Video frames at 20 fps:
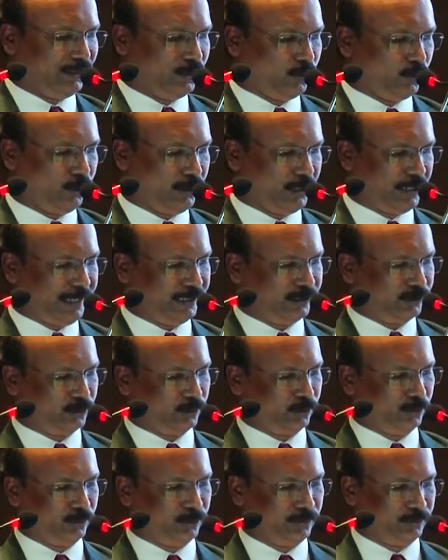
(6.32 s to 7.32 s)
would like
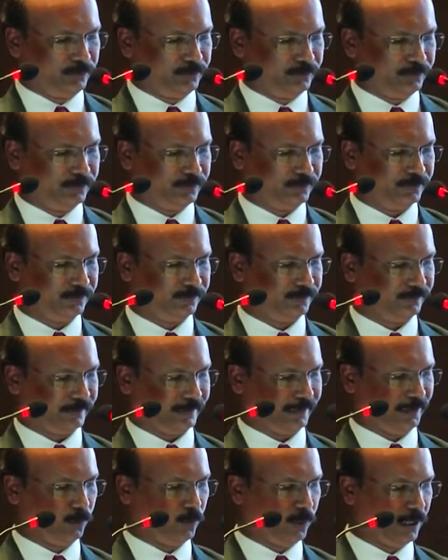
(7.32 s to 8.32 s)
to
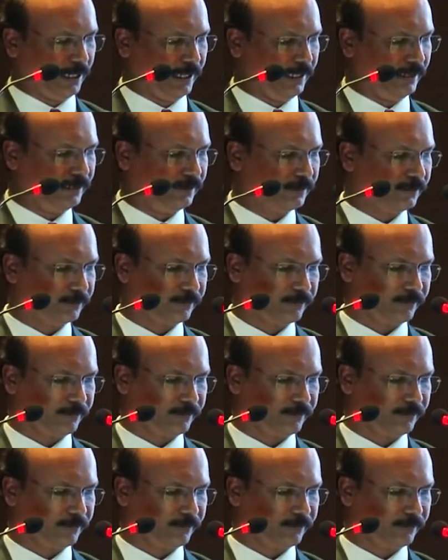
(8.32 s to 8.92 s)
invite